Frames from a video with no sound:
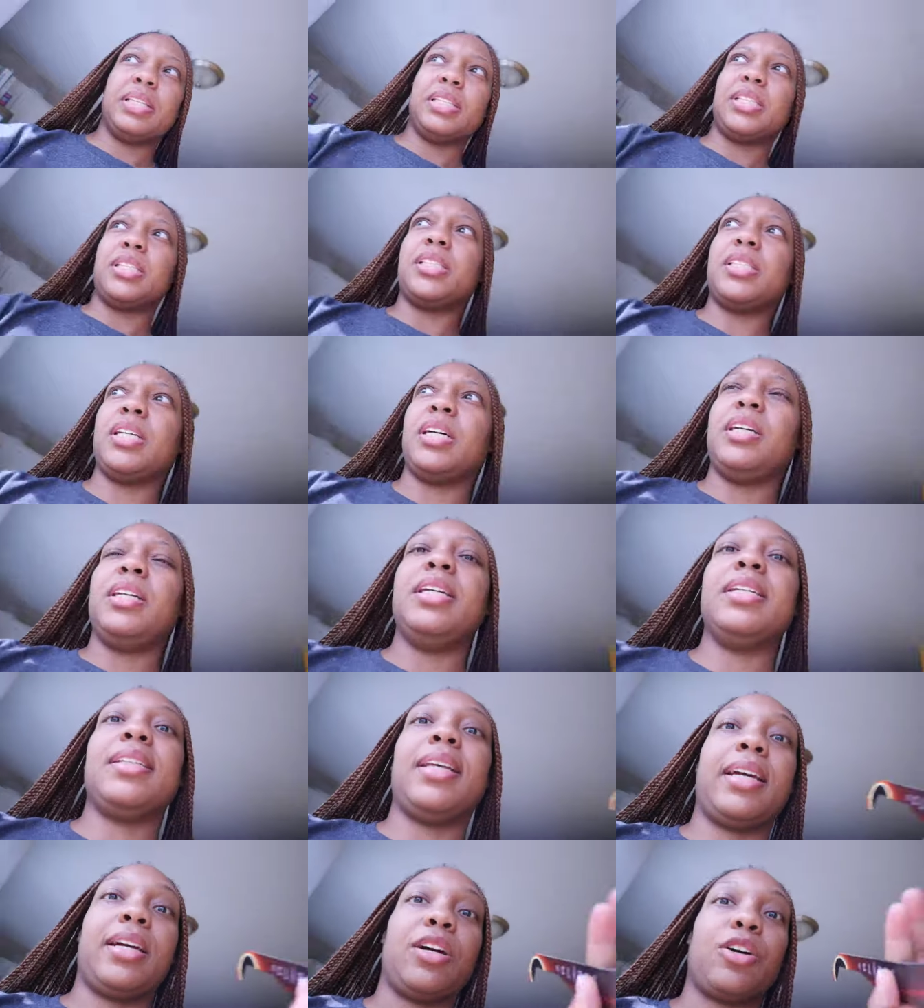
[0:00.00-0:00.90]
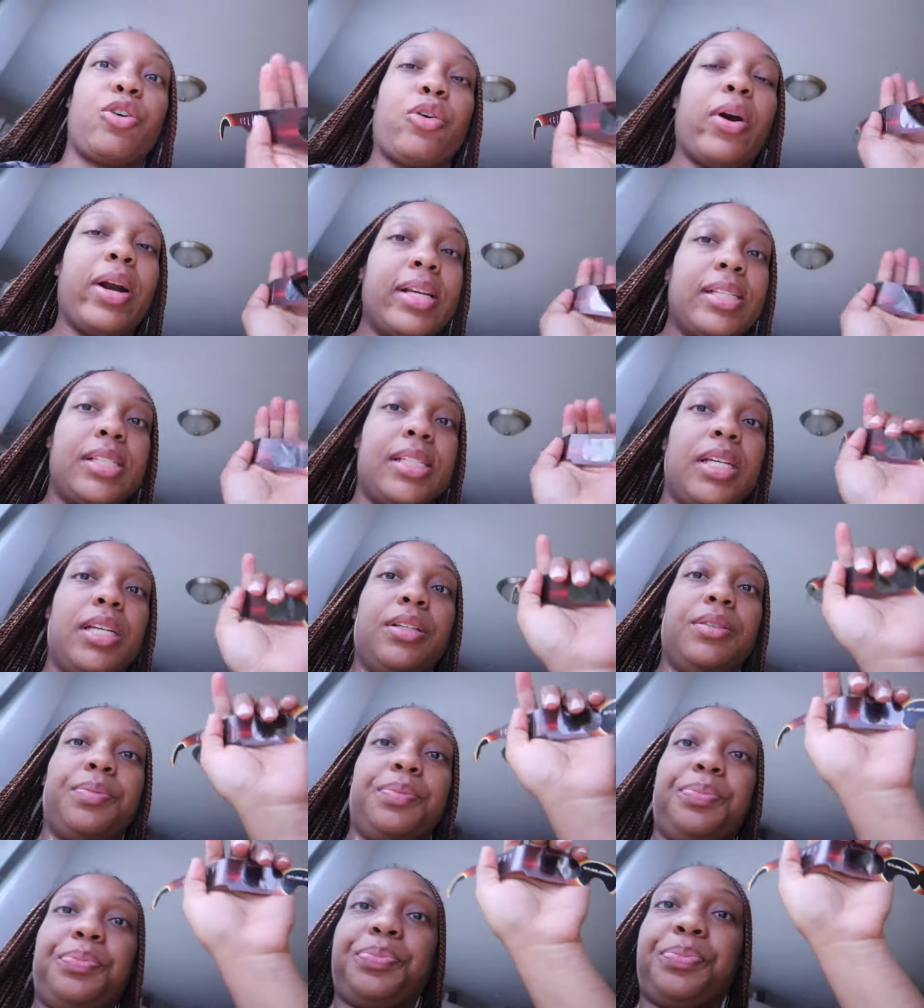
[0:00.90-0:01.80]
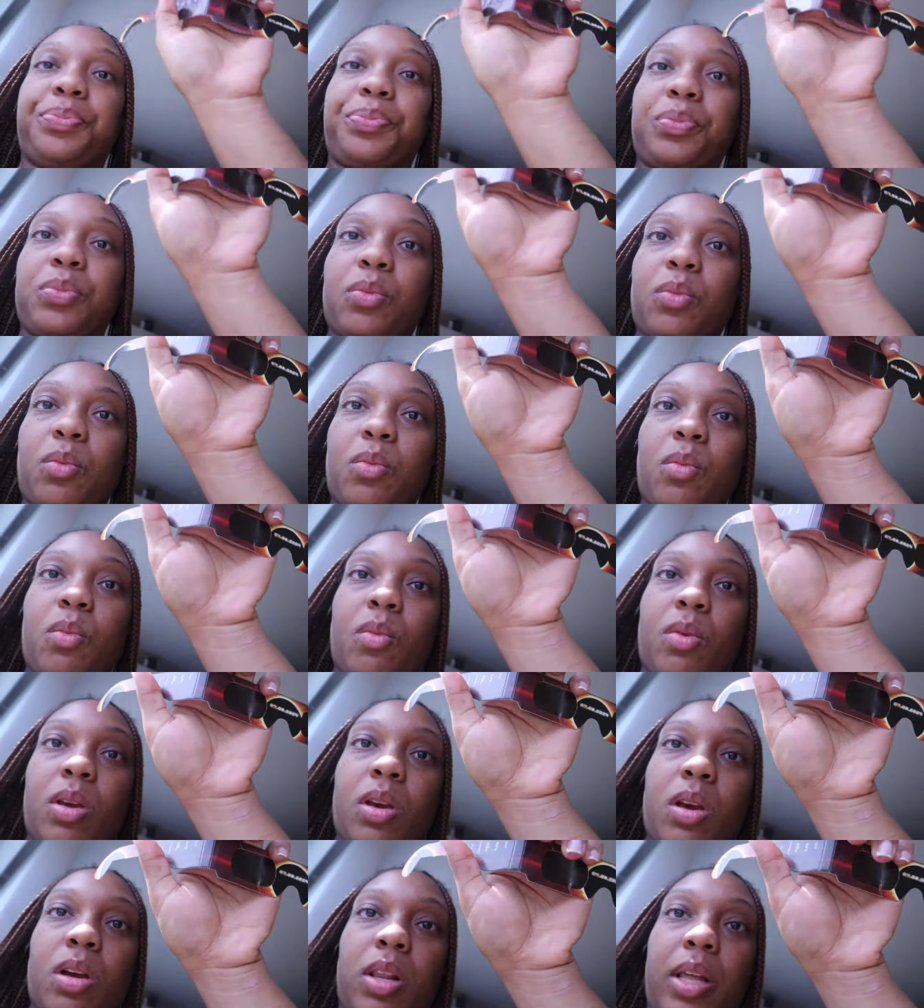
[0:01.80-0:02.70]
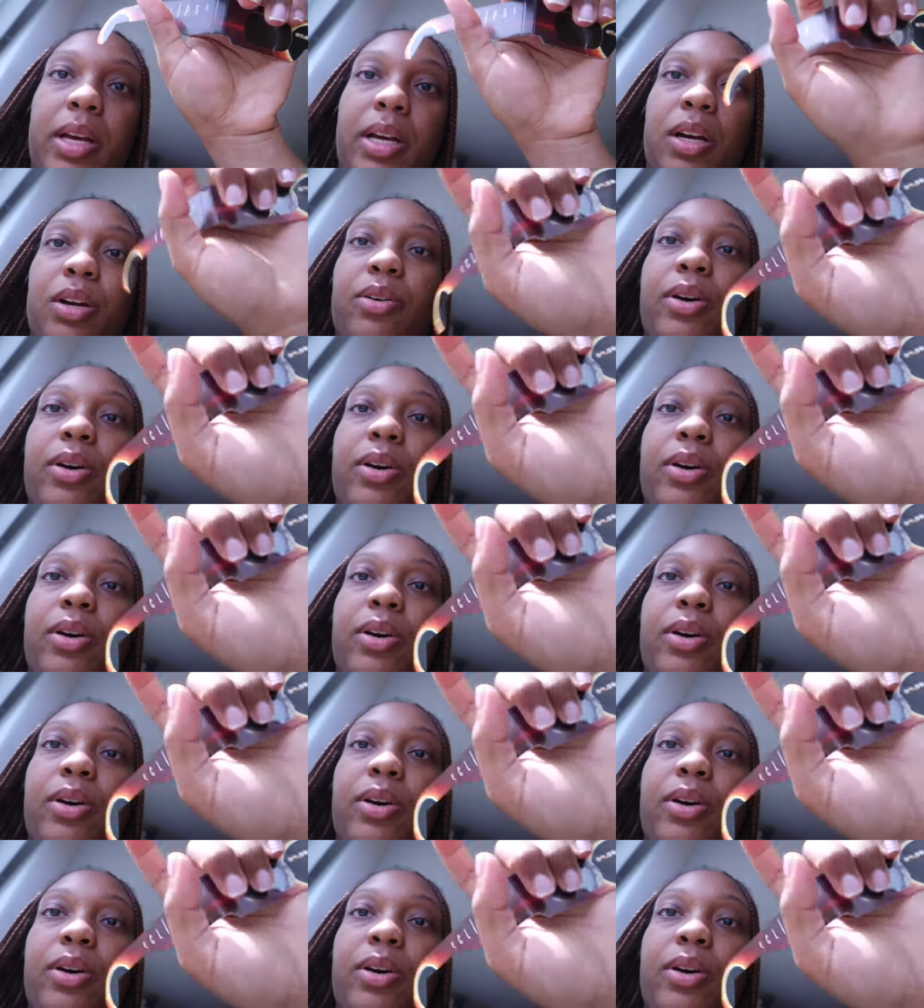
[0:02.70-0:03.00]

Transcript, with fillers: the sun is like a crescent. Like a